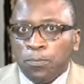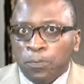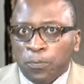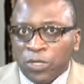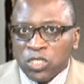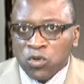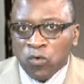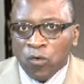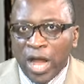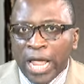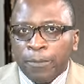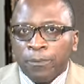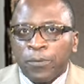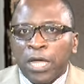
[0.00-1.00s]

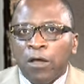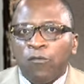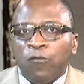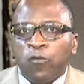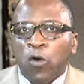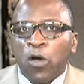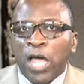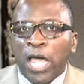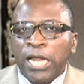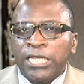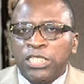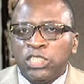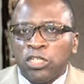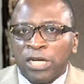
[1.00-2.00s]
prescribed for
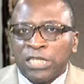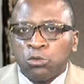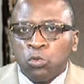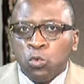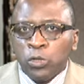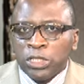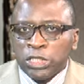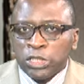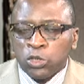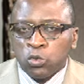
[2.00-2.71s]
any journalist who wishes